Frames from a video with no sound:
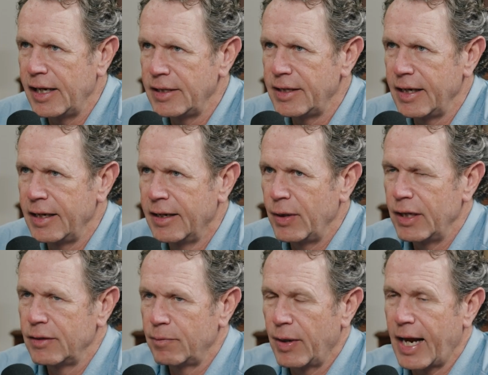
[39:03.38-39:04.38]
easy,
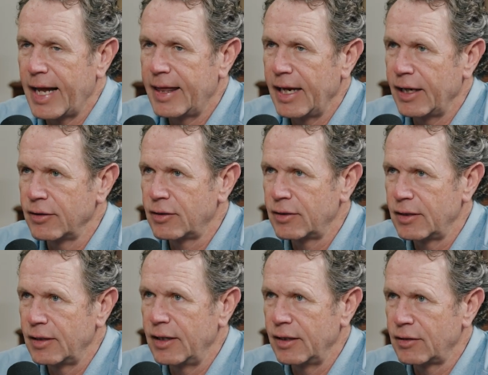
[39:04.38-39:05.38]
but I think it's
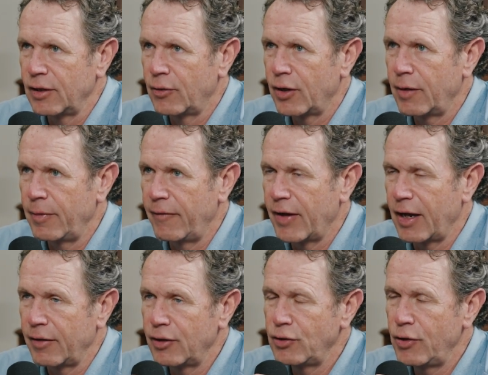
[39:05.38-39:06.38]
incredibly
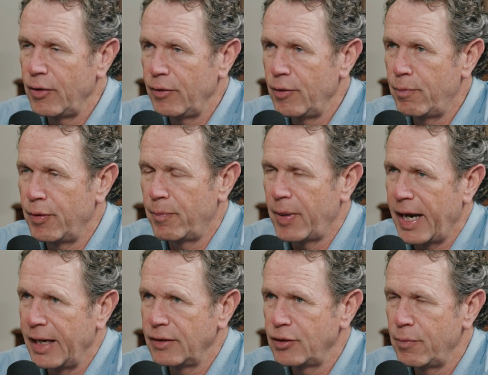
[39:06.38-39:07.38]
valuable because you put
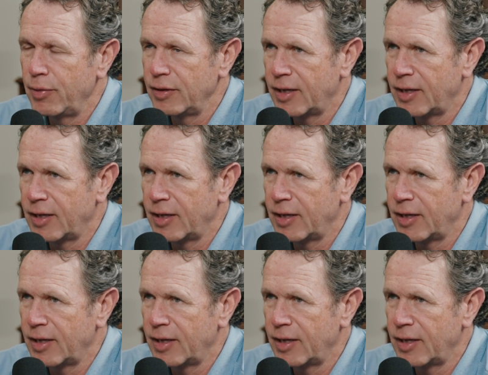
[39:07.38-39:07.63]
paint, you put